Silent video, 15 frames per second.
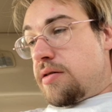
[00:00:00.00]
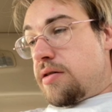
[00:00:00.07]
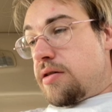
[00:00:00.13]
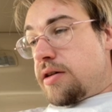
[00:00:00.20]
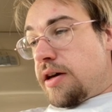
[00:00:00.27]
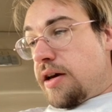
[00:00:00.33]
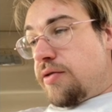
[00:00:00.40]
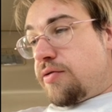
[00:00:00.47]

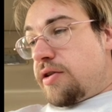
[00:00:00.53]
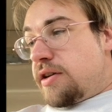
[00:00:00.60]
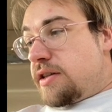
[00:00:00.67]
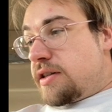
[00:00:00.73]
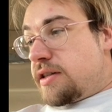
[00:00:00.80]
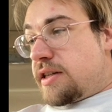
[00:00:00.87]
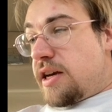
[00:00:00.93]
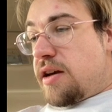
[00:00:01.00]
Okay, what does
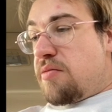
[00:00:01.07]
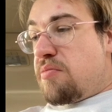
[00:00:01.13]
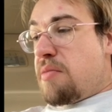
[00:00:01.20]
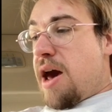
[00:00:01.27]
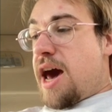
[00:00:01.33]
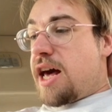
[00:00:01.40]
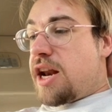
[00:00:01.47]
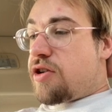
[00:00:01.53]
it say?
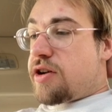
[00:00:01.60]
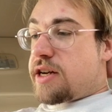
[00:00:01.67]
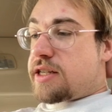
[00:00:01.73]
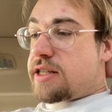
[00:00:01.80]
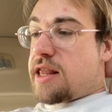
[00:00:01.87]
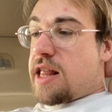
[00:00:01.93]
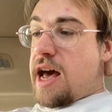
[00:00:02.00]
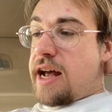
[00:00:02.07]
Matter
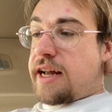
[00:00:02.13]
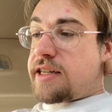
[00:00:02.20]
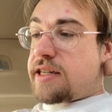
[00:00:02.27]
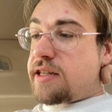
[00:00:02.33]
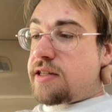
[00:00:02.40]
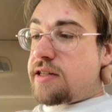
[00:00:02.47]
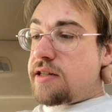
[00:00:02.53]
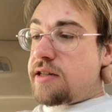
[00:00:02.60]
is light.
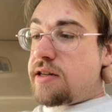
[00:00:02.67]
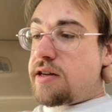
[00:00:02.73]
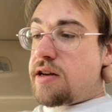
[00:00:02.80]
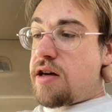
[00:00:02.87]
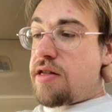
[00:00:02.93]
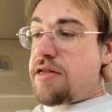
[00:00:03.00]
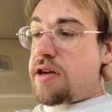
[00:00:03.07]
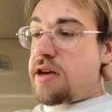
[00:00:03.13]

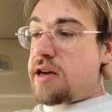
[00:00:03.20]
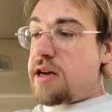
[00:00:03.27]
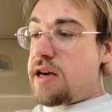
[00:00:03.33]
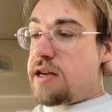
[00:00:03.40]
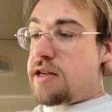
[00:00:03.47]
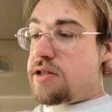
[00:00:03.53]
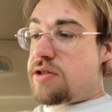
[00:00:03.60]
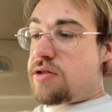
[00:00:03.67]
Nothing
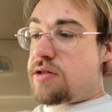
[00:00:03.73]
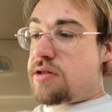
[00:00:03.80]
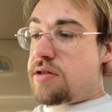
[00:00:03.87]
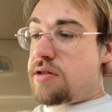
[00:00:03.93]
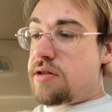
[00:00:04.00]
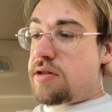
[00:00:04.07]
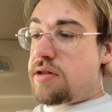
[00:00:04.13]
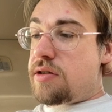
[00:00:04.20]
is
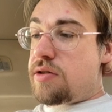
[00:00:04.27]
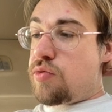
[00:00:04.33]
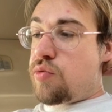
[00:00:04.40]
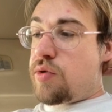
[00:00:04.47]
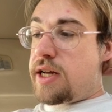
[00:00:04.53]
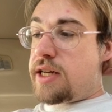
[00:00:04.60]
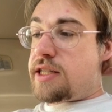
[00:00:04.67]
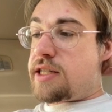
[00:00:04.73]

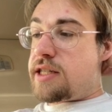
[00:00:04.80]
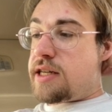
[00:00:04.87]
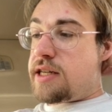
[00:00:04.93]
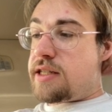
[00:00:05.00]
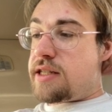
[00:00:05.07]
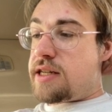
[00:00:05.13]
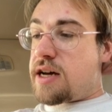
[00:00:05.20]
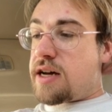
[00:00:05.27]
which
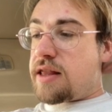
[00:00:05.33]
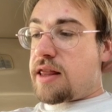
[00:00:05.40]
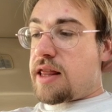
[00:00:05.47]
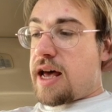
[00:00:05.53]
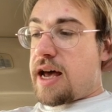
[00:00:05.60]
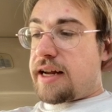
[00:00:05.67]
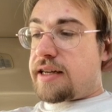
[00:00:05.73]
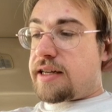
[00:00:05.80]
is not
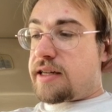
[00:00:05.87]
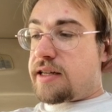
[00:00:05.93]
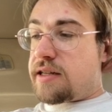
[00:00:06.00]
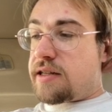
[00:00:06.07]
light.